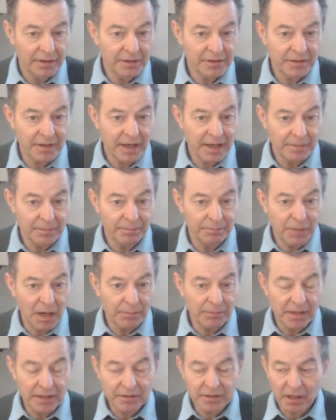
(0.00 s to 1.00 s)
unless I
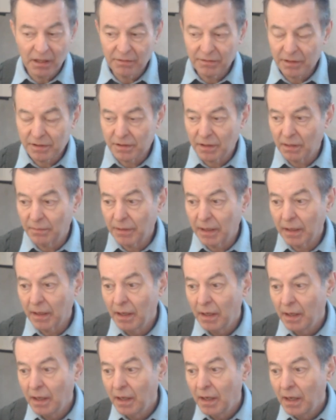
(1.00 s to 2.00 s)
bump myself or
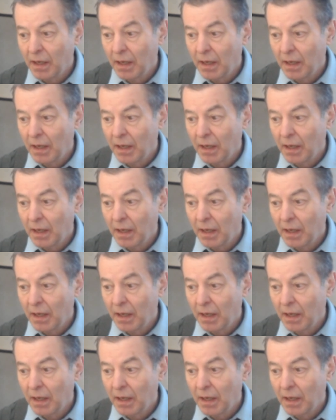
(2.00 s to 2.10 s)
something.